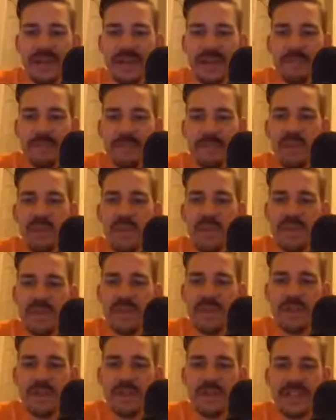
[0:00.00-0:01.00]
moment
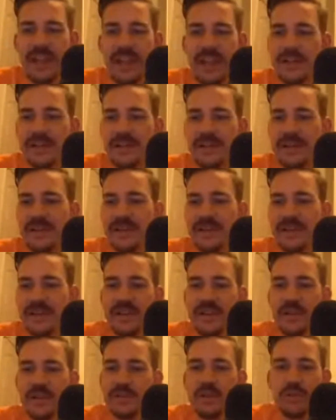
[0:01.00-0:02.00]
for this character.
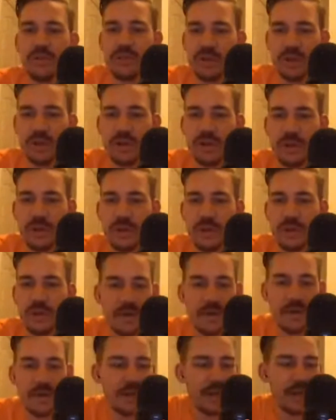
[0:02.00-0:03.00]
There was no
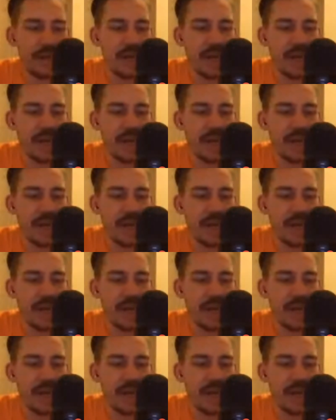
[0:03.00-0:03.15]
turnaround.